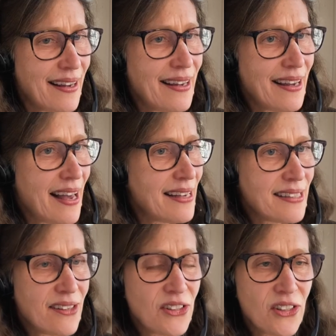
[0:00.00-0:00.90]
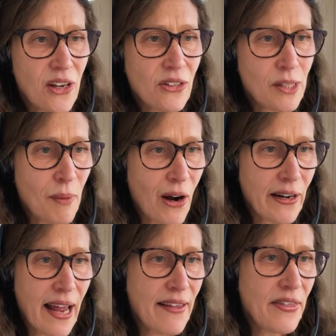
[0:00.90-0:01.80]
Yes, they're so
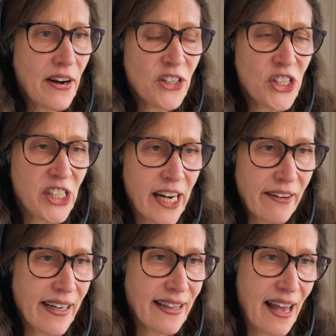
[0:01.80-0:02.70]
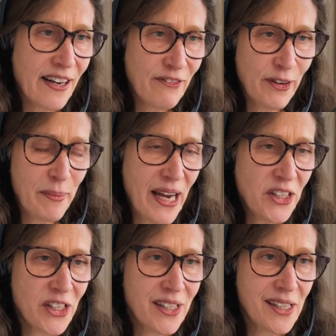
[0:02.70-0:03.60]
smart, and they're sharing that
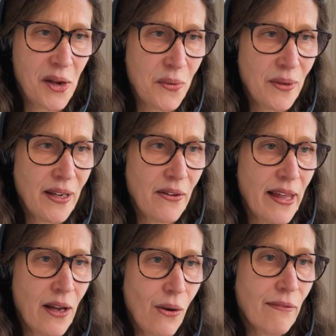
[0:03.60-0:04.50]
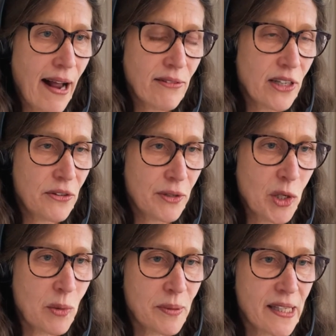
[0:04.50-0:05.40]
information. So, they go around in
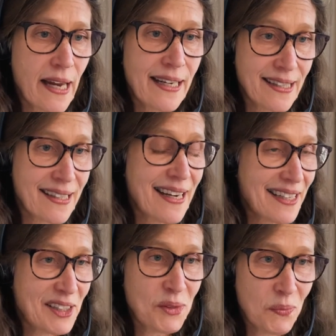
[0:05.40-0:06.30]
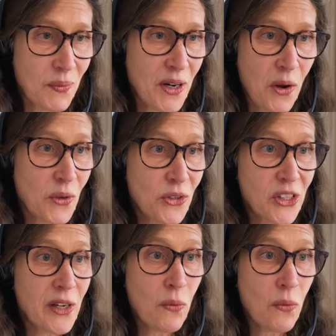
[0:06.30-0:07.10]
groups, and it's usually